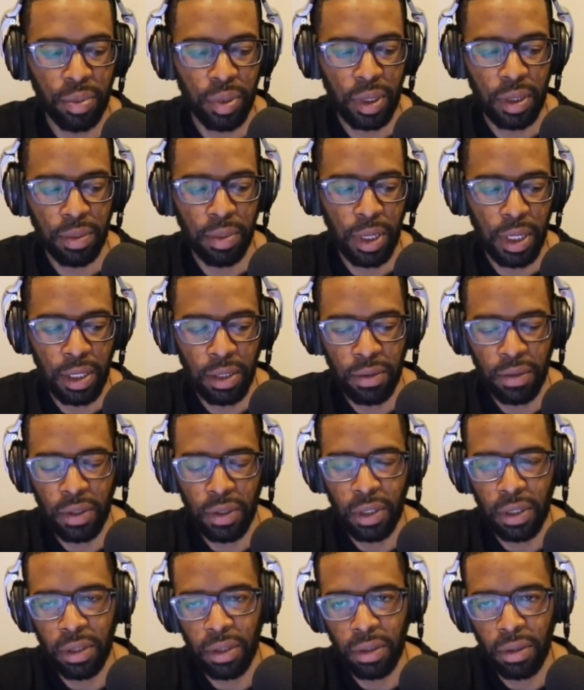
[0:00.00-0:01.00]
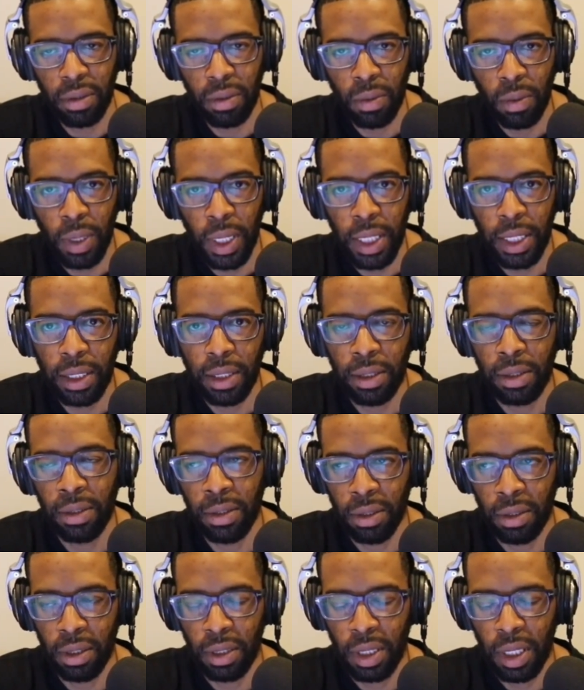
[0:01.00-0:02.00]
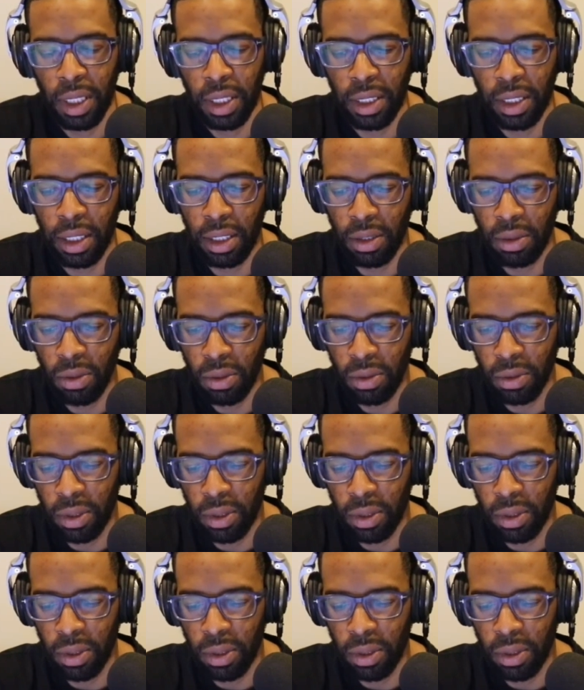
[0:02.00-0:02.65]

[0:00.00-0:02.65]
not to say that I overcame dyslexia, but